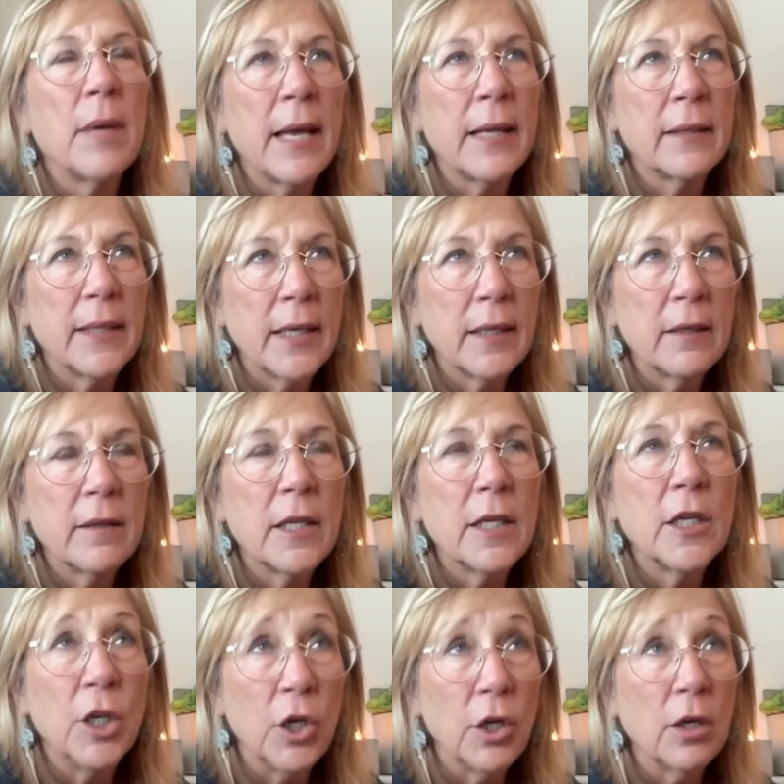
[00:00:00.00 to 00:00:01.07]
at the end of the
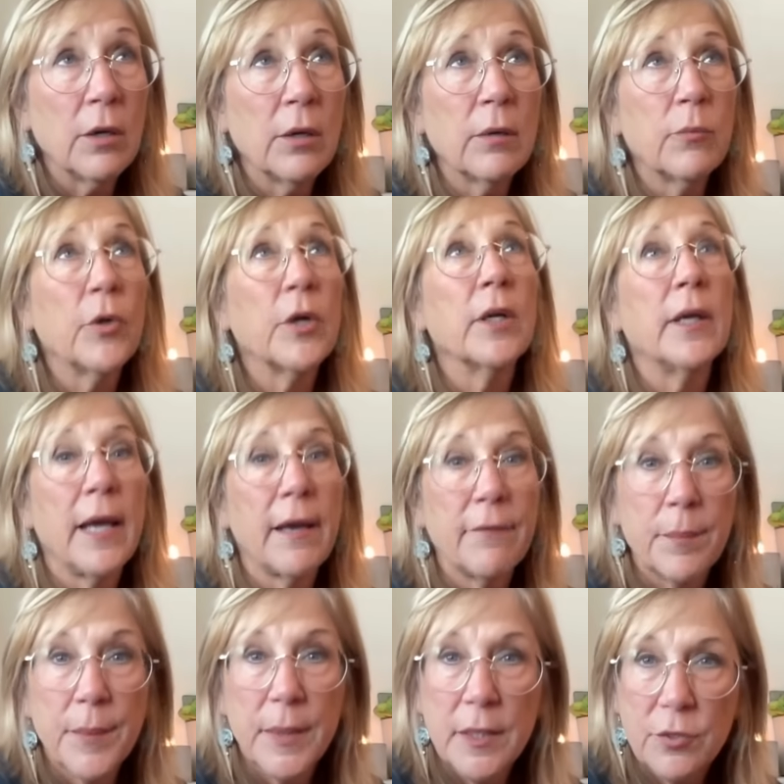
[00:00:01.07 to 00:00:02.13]
year, we're going to have
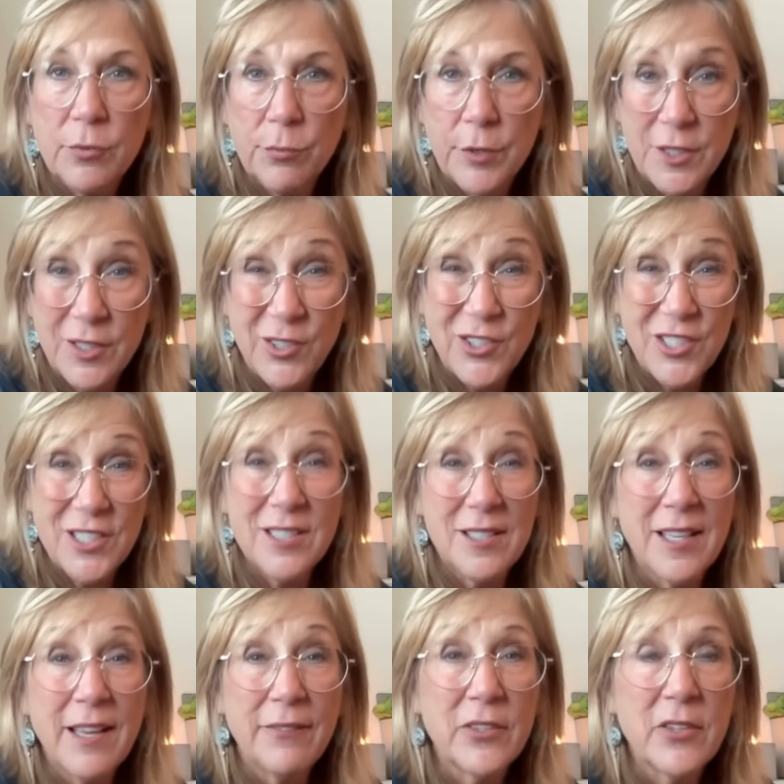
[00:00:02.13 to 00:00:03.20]
a big
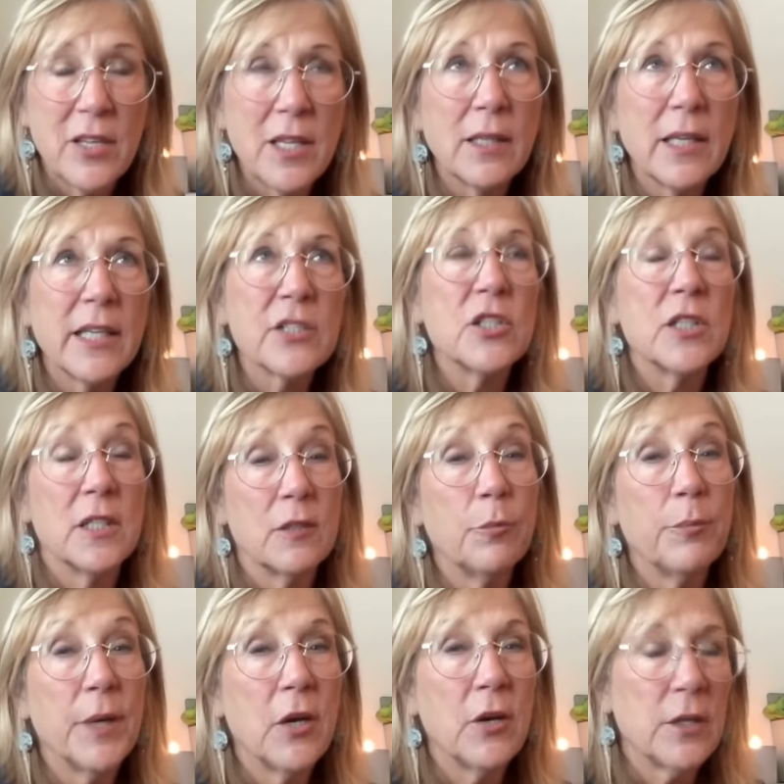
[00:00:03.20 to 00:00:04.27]
resurgence after the election. It'll
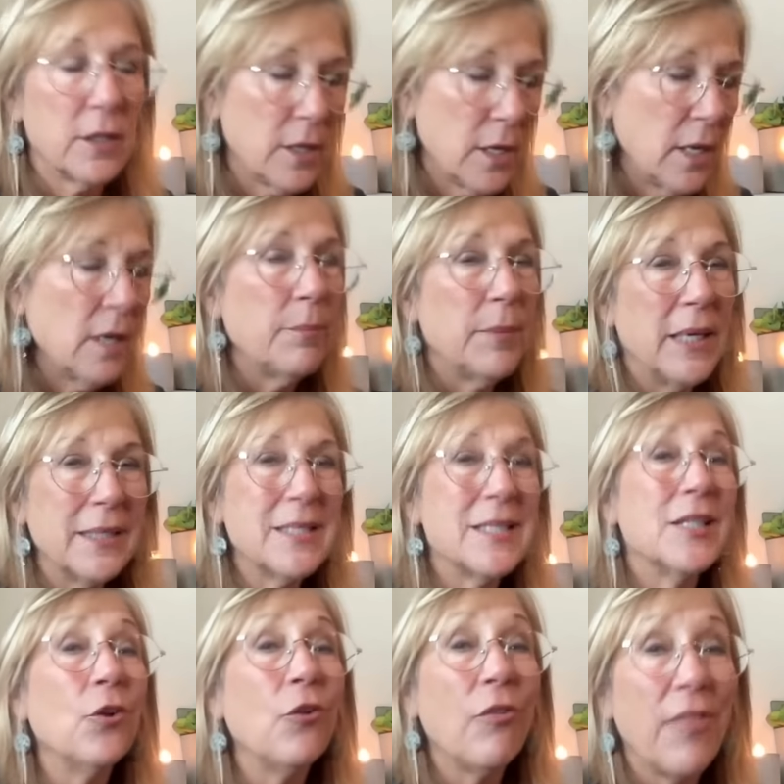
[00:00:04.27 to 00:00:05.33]
be good. But
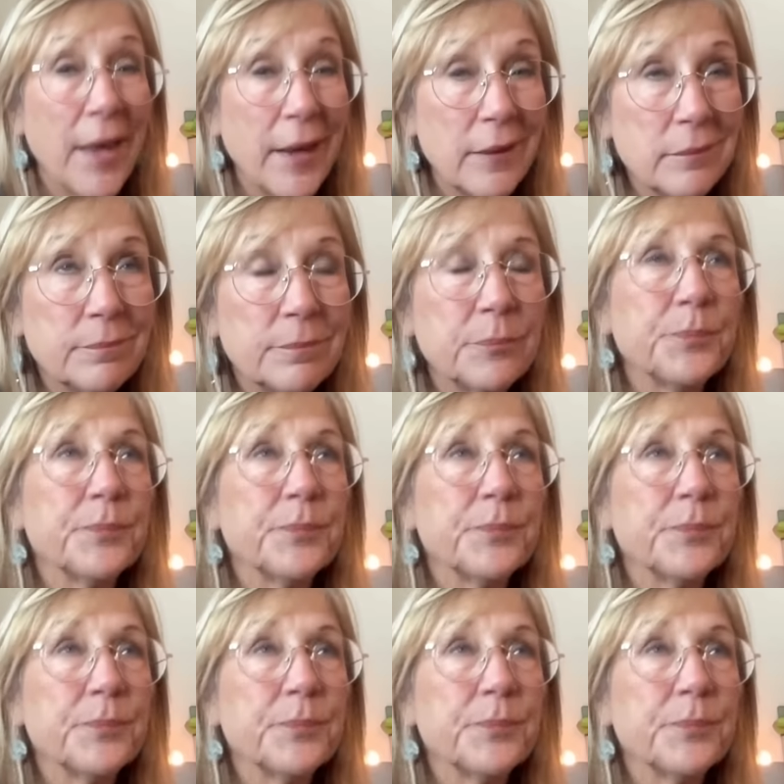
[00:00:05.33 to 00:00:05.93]
until then,